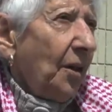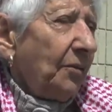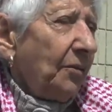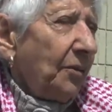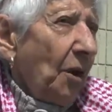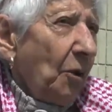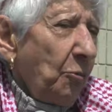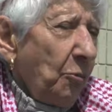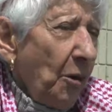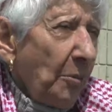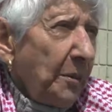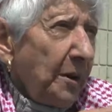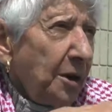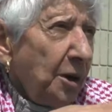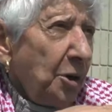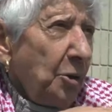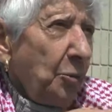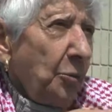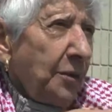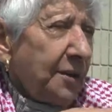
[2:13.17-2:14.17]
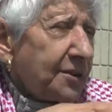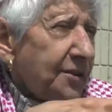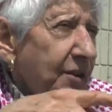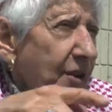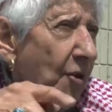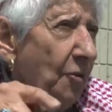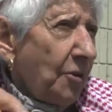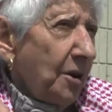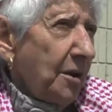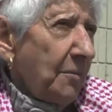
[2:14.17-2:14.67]
a woman who was
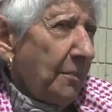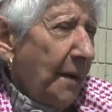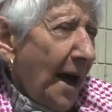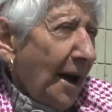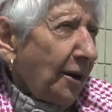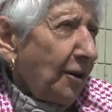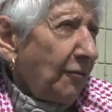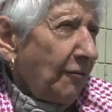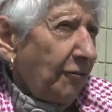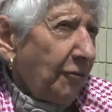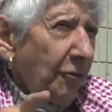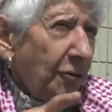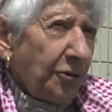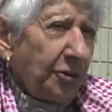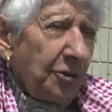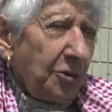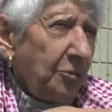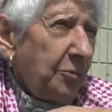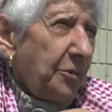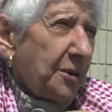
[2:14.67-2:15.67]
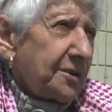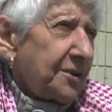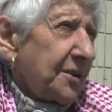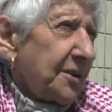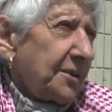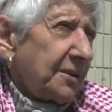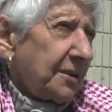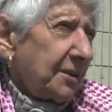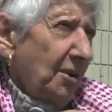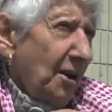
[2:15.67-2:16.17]
going back and forth, who was
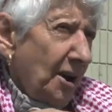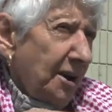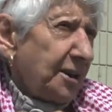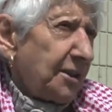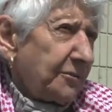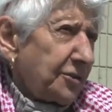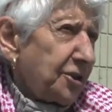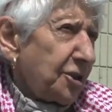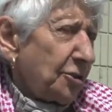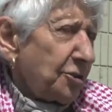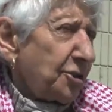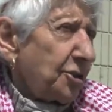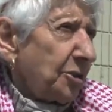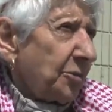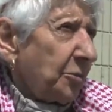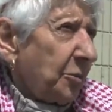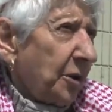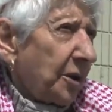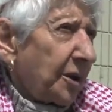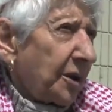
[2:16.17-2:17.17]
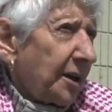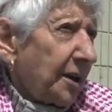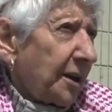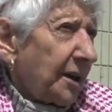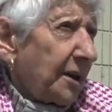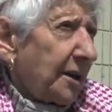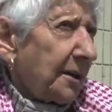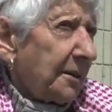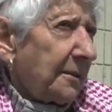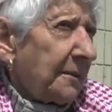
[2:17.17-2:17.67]
a kind of social
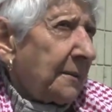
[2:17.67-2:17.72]
worker,